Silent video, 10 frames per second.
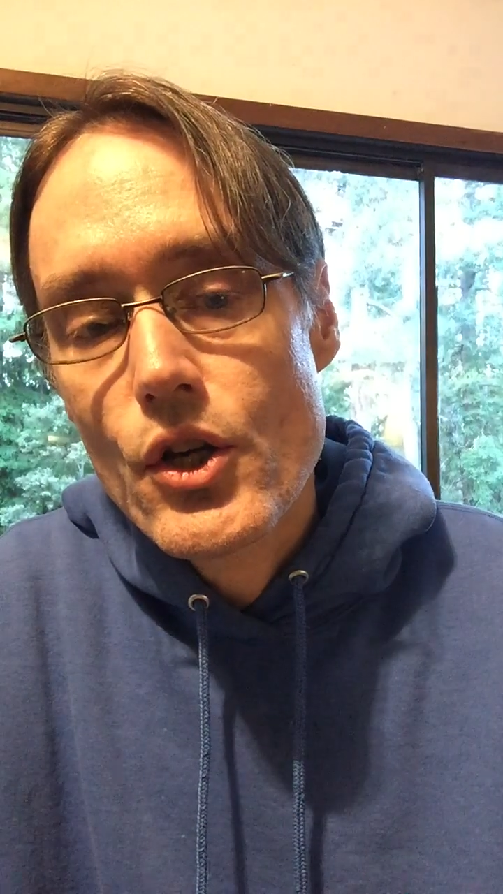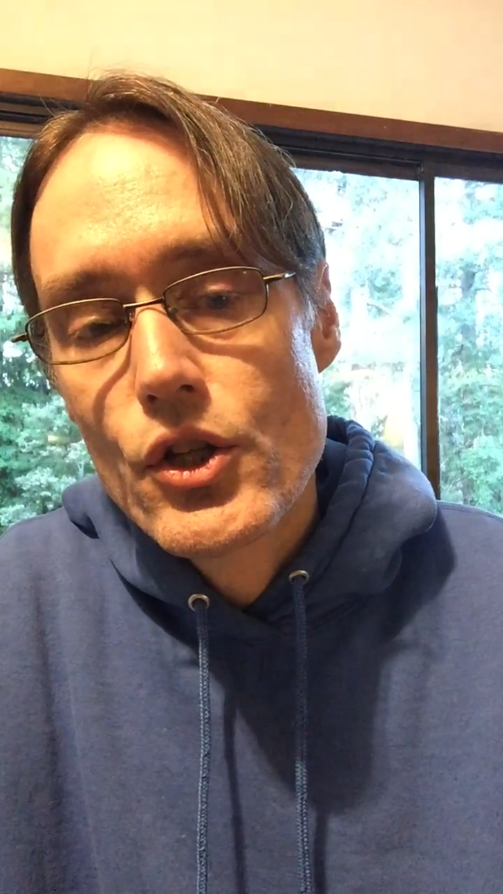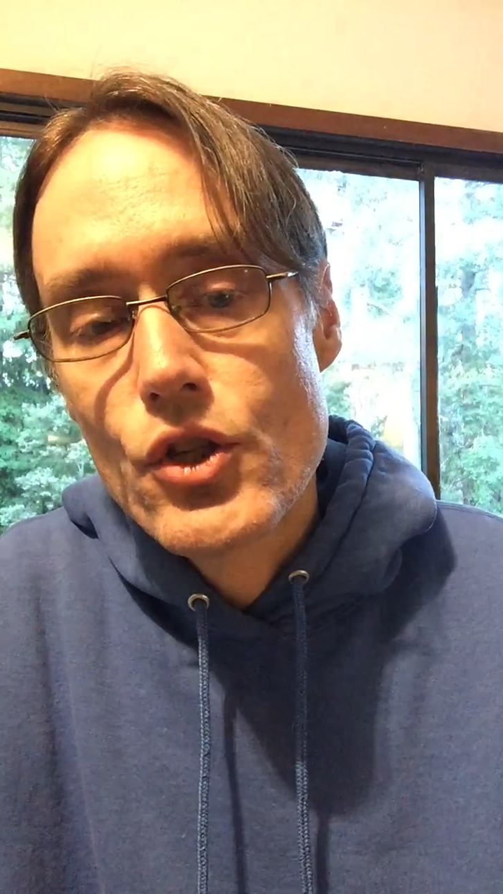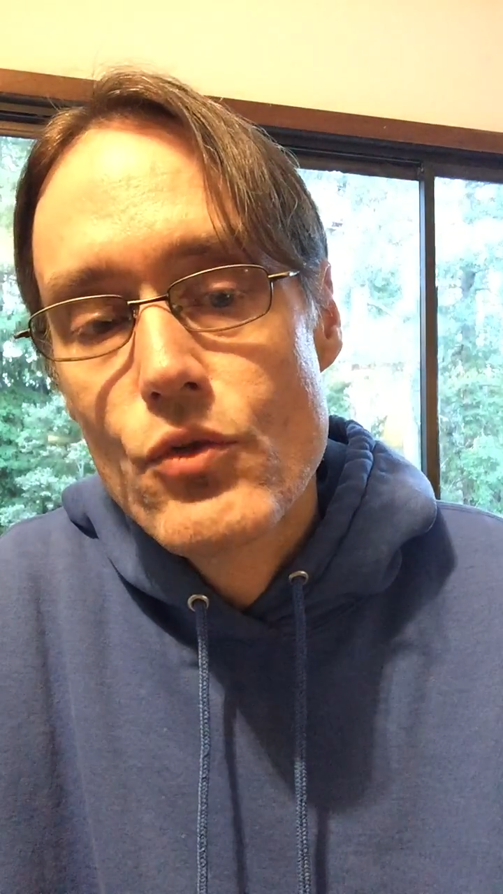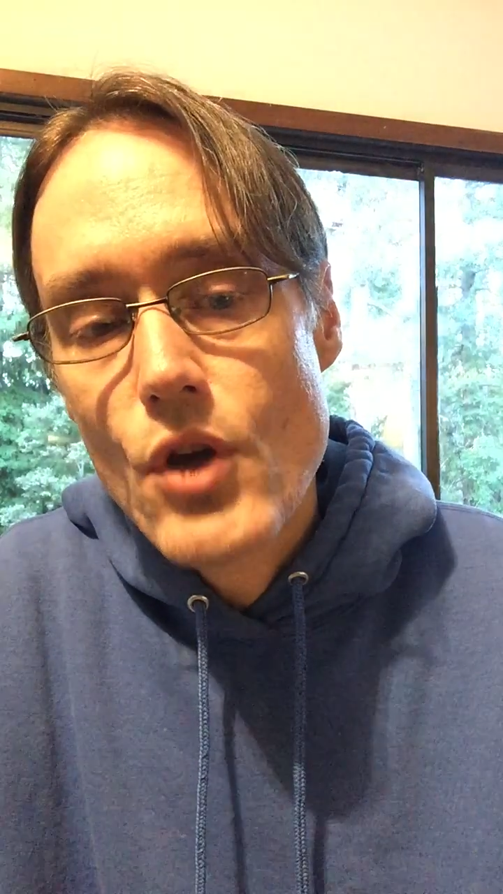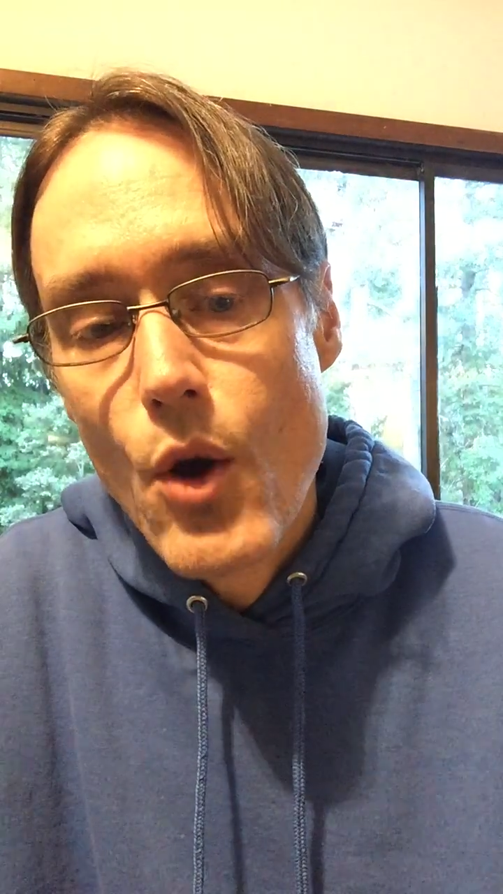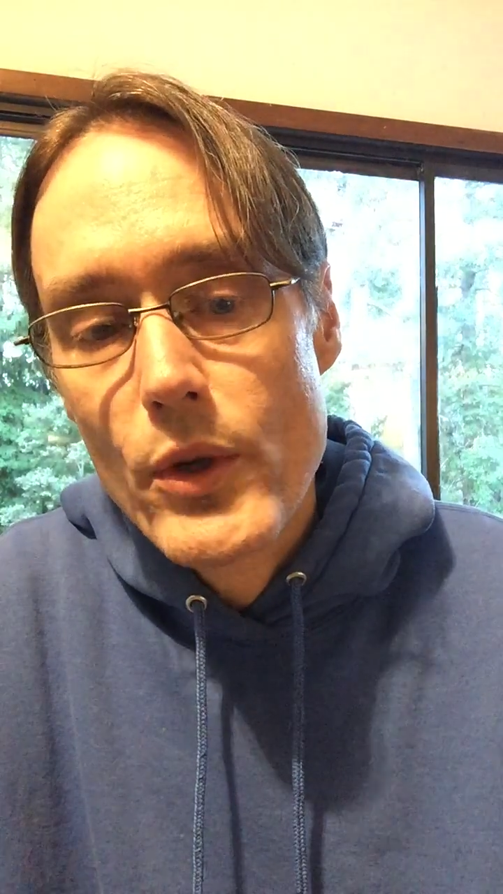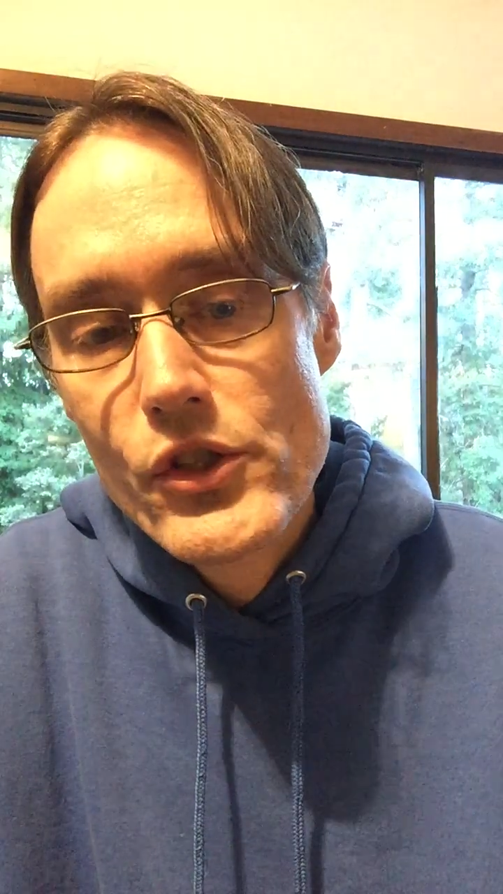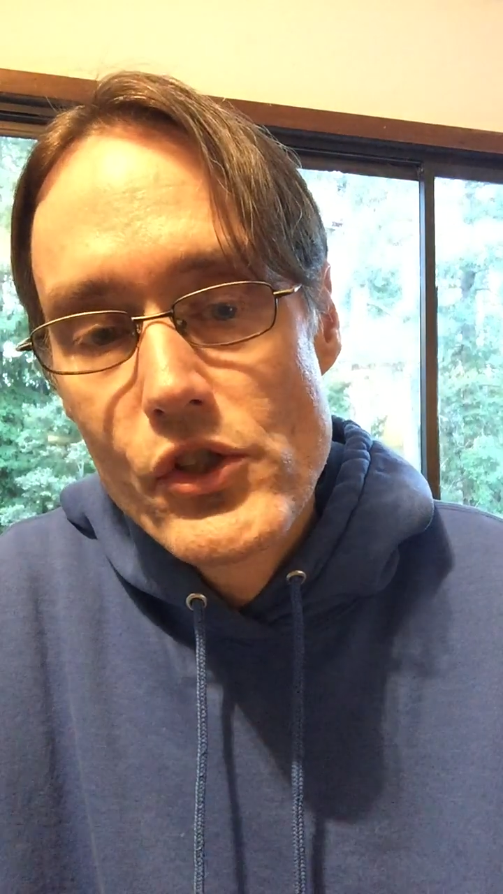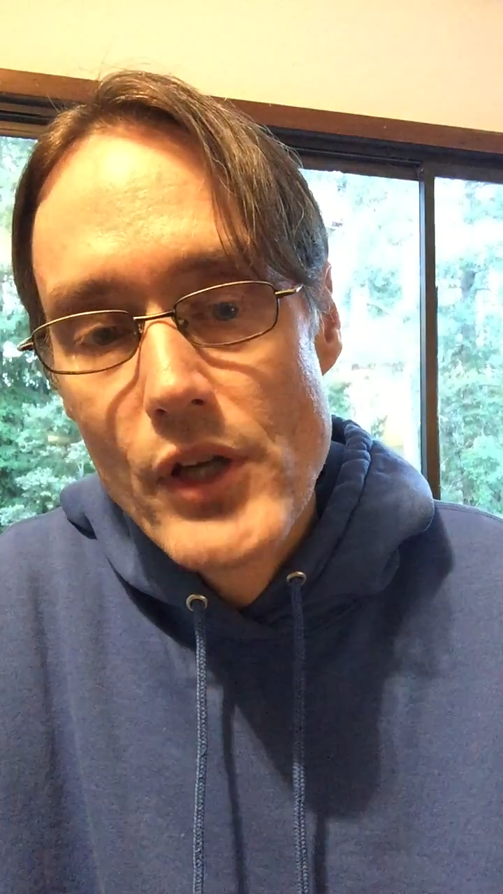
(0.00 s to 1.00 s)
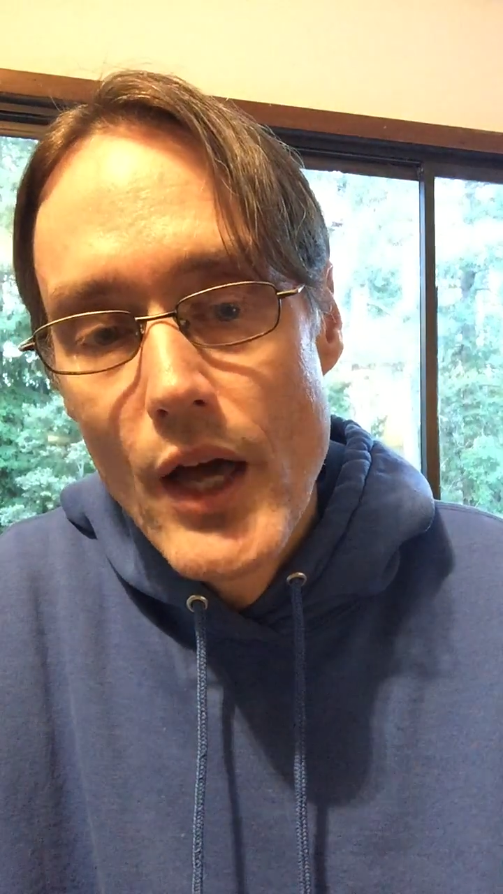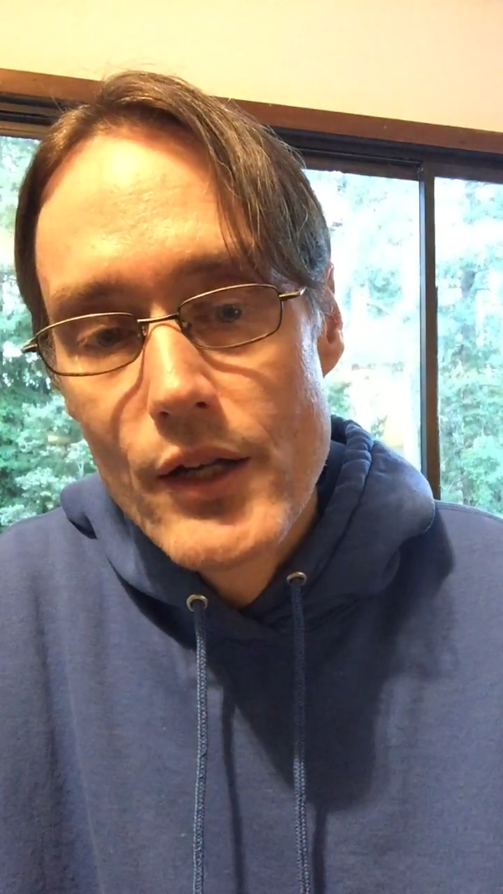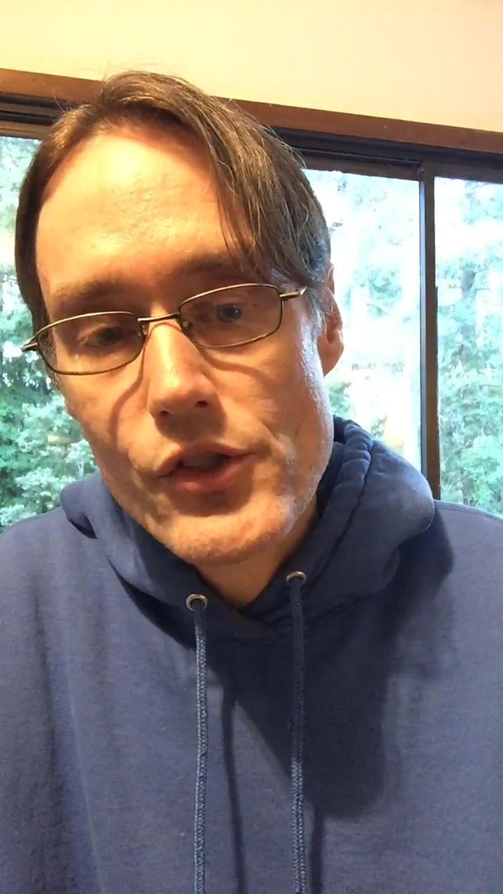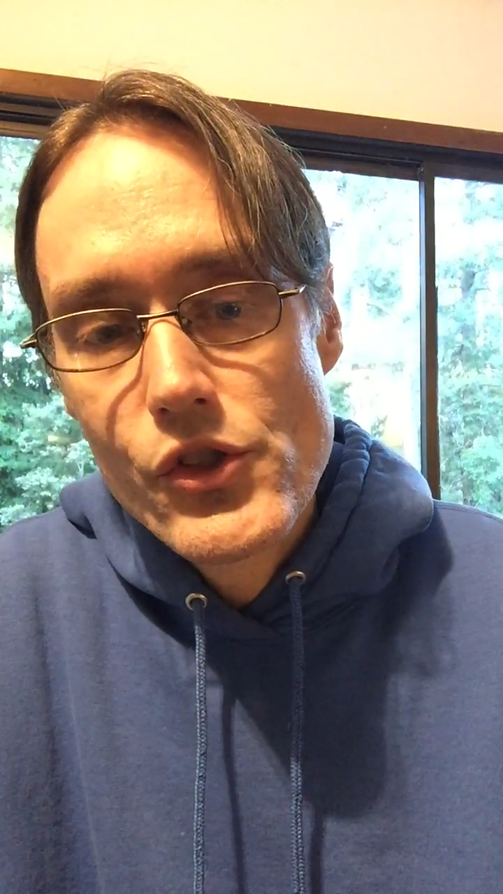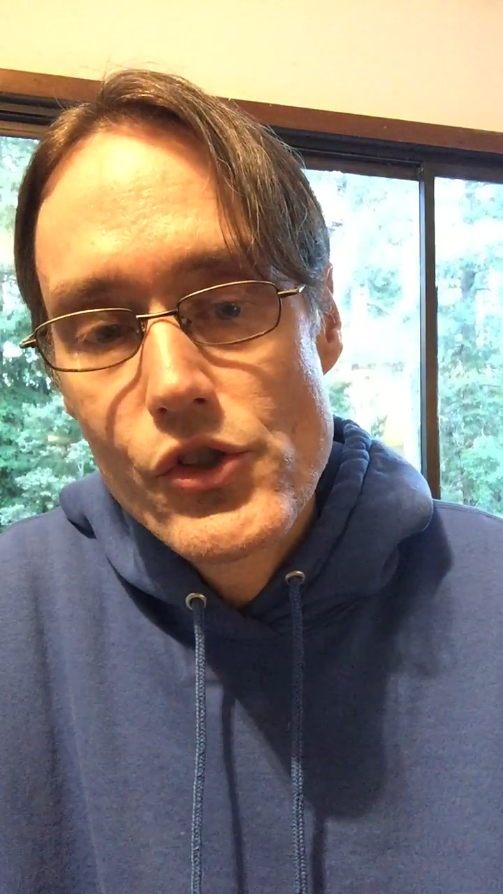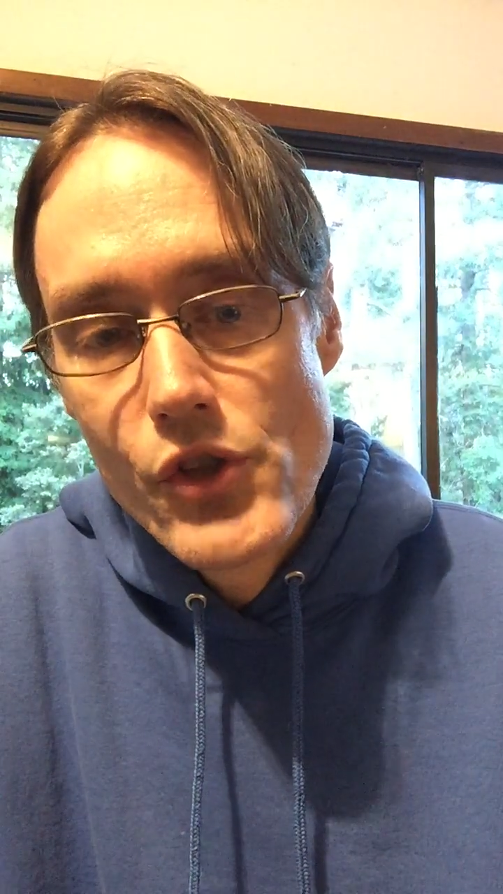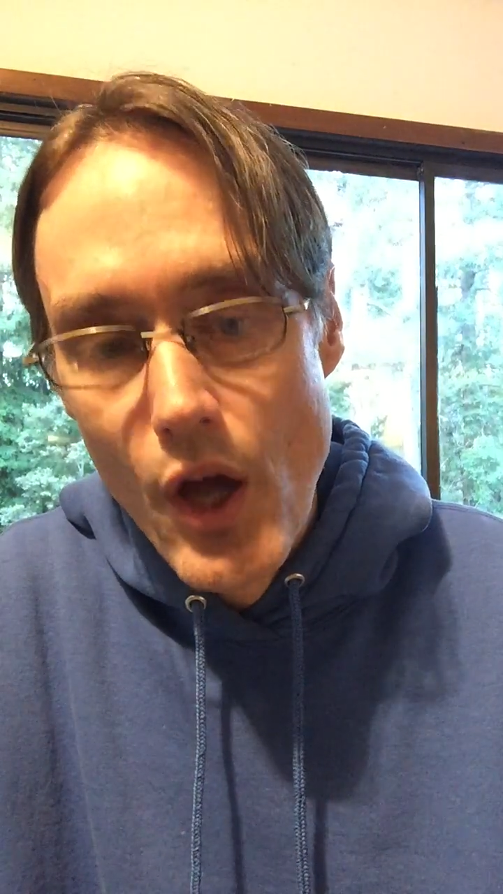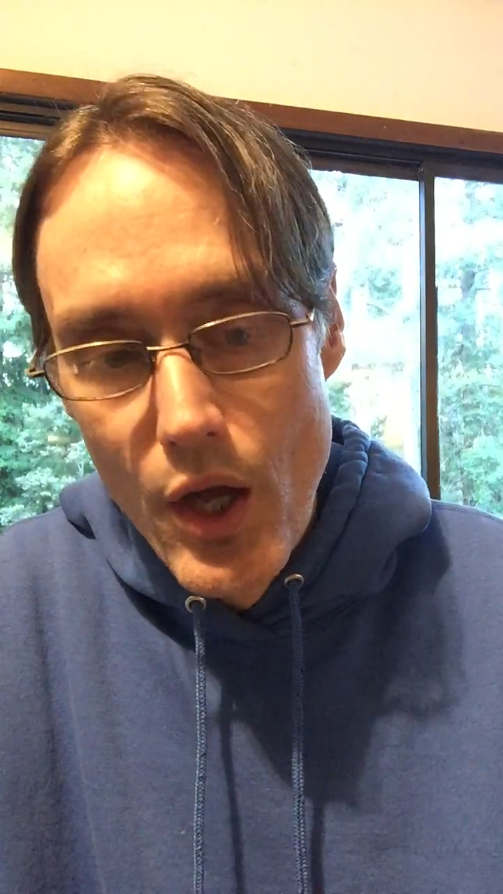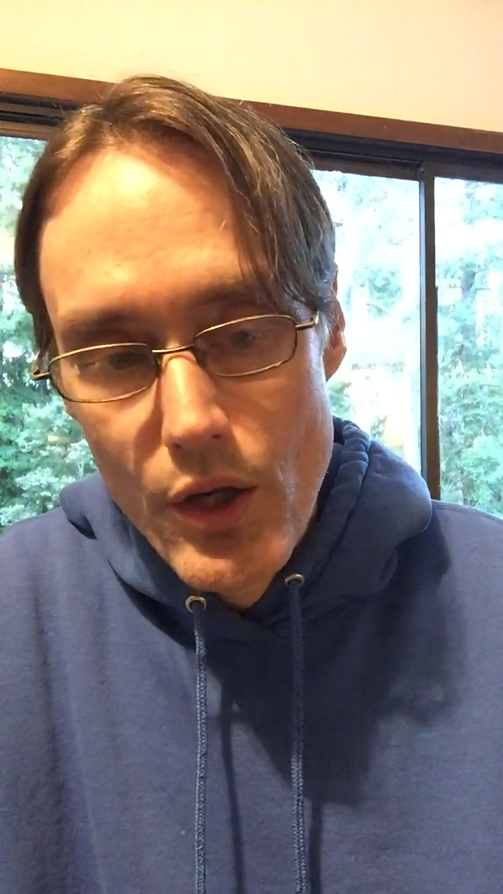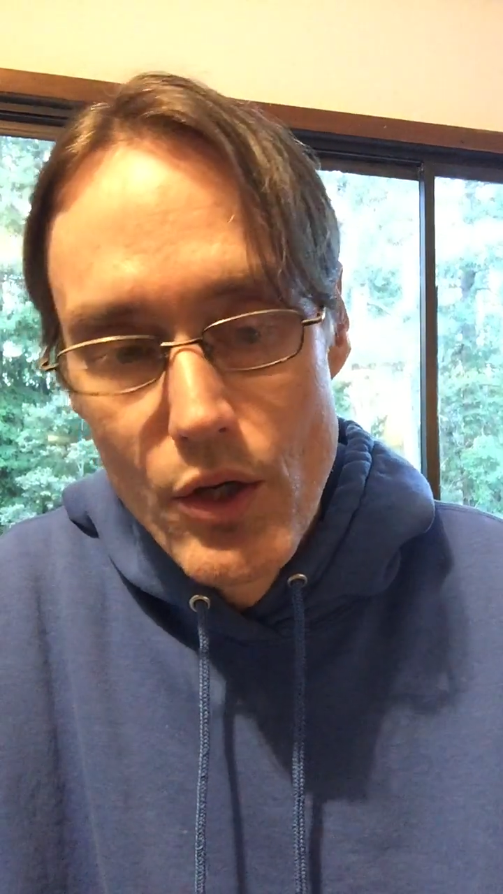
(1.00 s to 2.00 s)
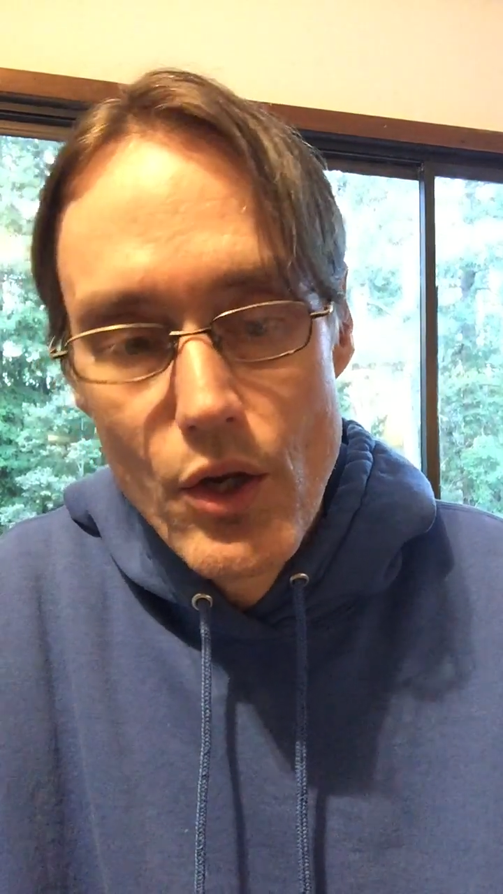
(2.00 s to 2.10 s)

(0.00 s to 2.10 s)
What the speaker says: you know it's not a sun.